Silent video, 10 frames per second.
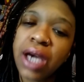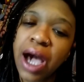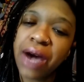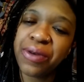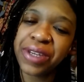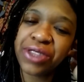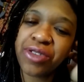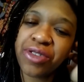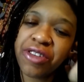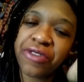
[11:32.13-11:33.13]
I went
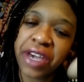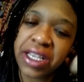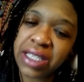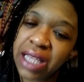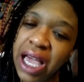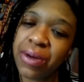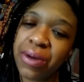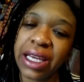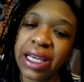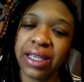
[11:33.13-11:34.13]
through a phase a lot where,
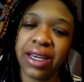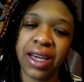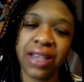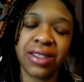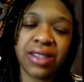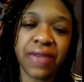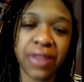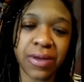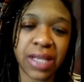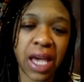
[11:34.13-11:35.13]
like, stuff
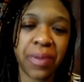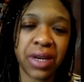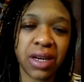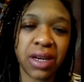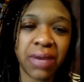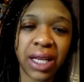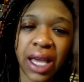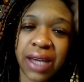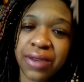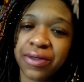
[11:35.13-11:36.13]
that was happening in my
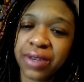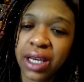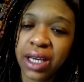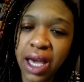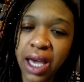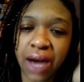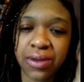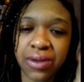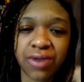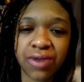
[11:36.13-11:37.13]
life, I
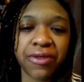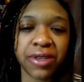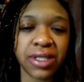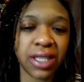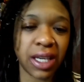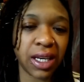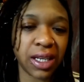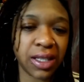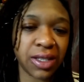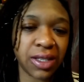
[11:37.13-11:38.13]
was referencing
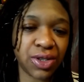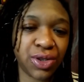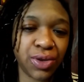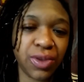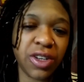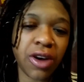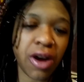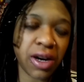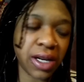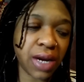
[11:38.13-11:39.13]
it to the
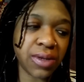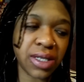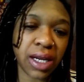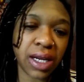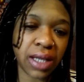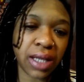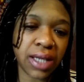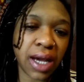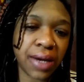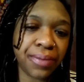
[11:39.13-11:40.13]
card that I was studying at the
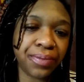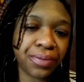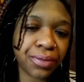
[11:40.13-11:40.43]
time.